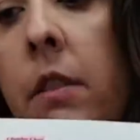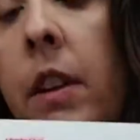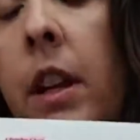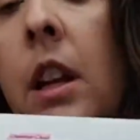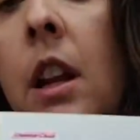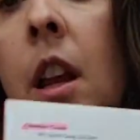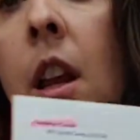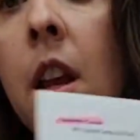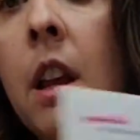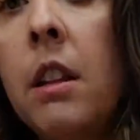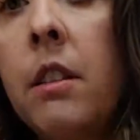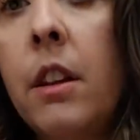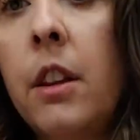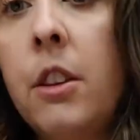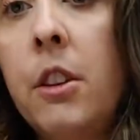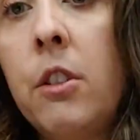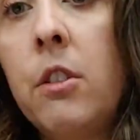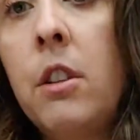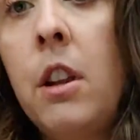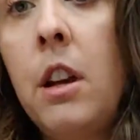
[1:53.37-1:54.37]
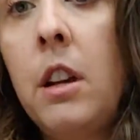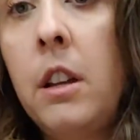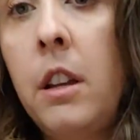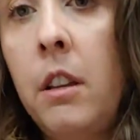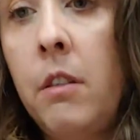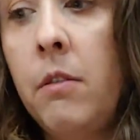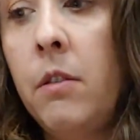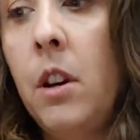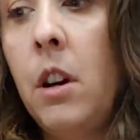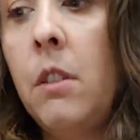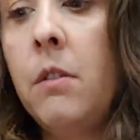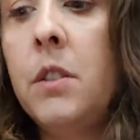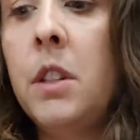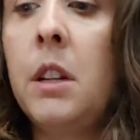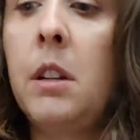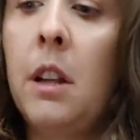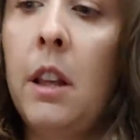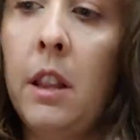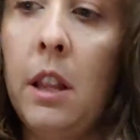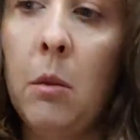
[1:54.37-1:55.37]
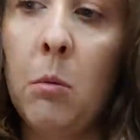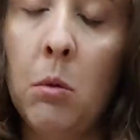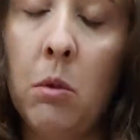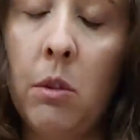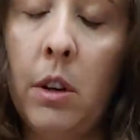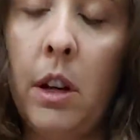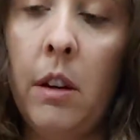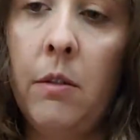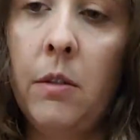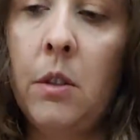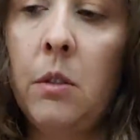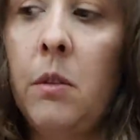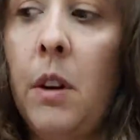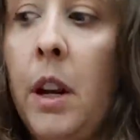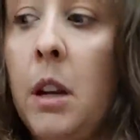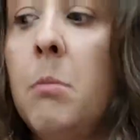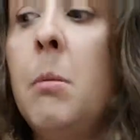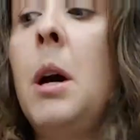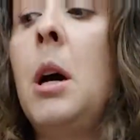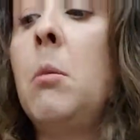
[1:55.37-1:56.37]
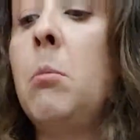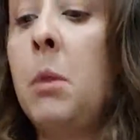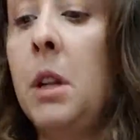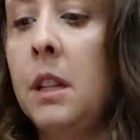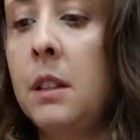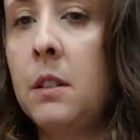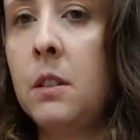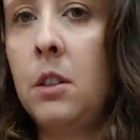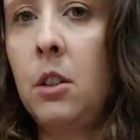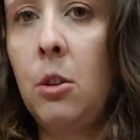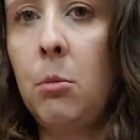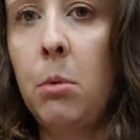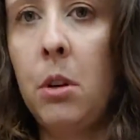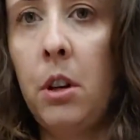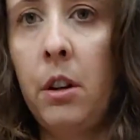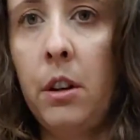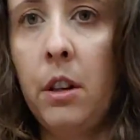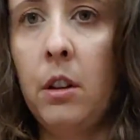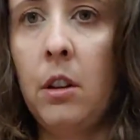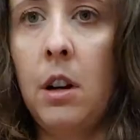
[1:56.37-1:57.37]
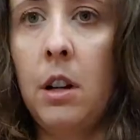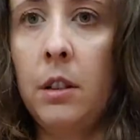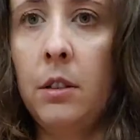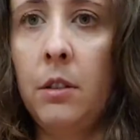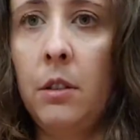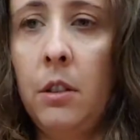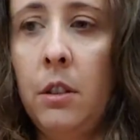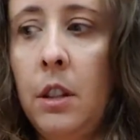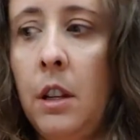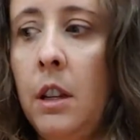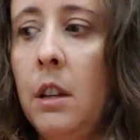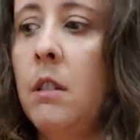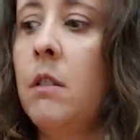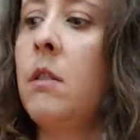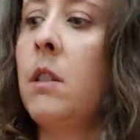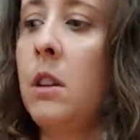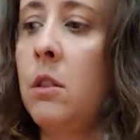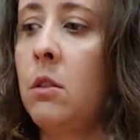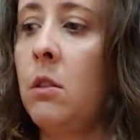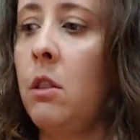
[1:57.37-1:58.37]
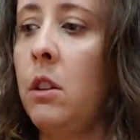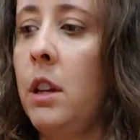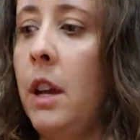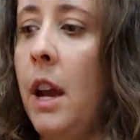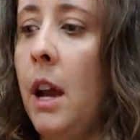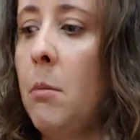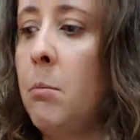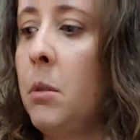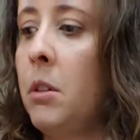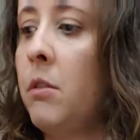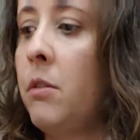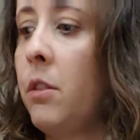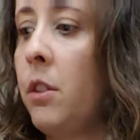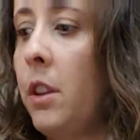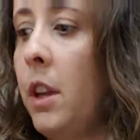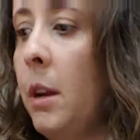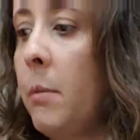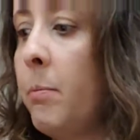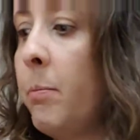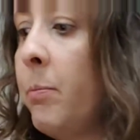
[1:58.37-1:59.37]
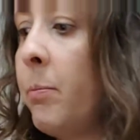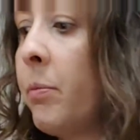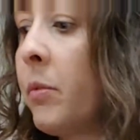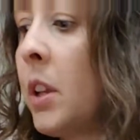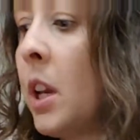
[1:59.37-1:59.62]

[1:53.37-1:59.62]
of it, that they're not involved in and they won't have to write about, but it's still part of the concert that is going to happen for them.